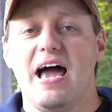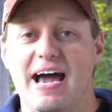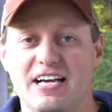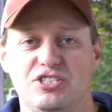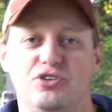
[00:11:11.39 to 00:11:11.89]

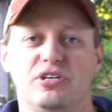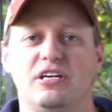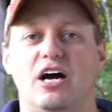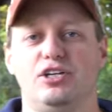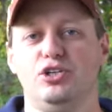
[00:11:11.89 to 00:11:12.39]
as you
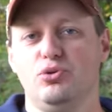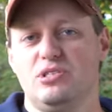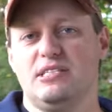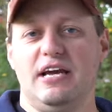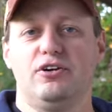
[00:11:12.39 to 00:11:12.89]
cannot
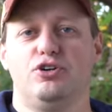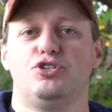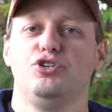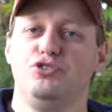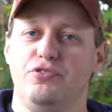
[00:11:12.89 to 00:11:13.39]
use
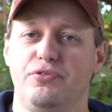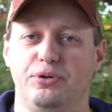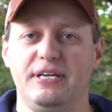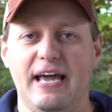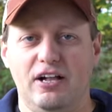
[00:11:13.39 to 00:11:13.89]
standard
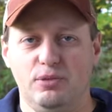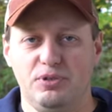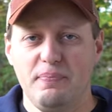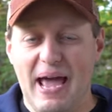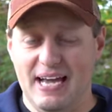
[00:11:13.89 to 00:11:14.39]
223
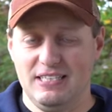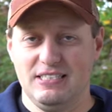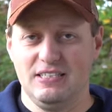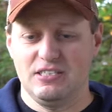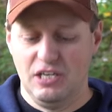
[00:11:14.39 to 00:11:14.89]
caliber
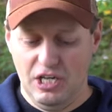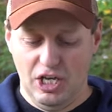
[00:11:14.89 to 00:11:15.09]
magazines.